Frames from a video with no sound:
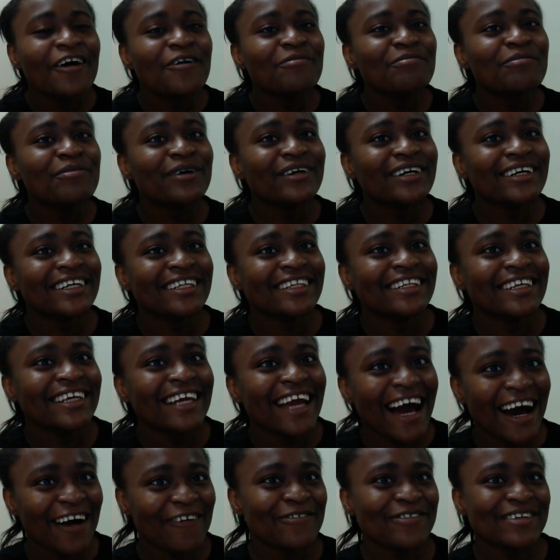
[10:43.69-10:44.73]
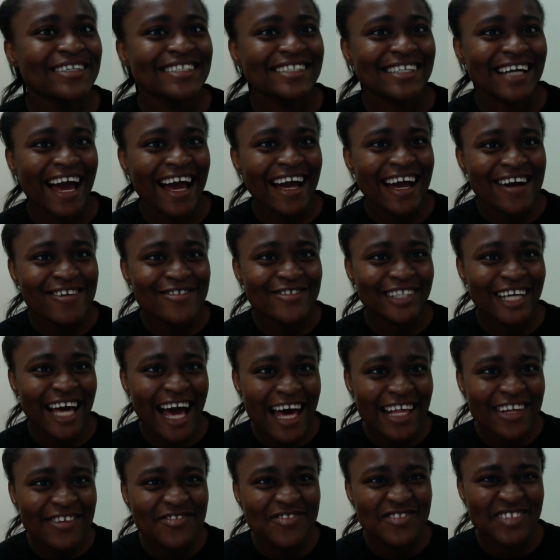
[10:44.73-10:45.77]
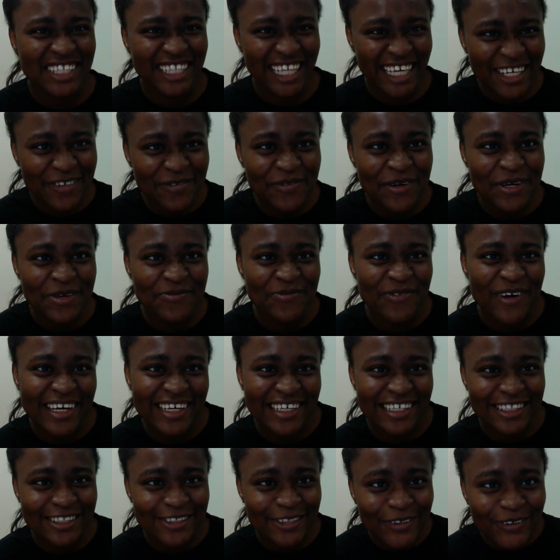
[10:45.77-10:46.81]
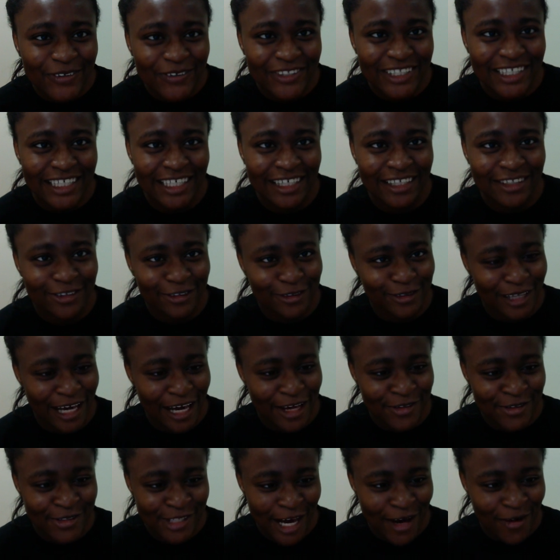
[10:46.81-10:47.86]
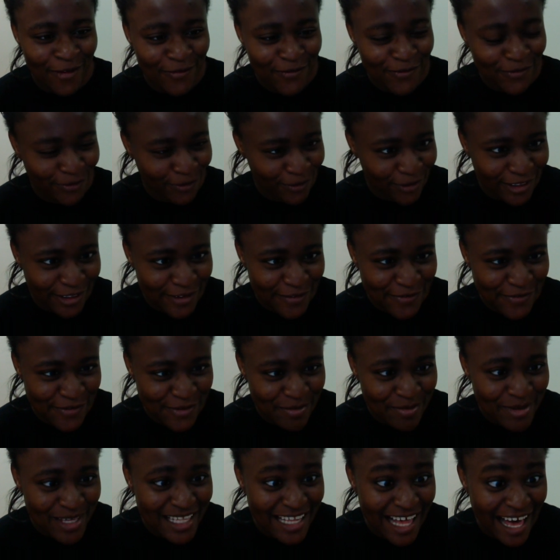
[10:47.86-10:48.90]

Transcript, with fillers: But yeah, which I could kind of relate with when he told her, dude, are you now falling for me?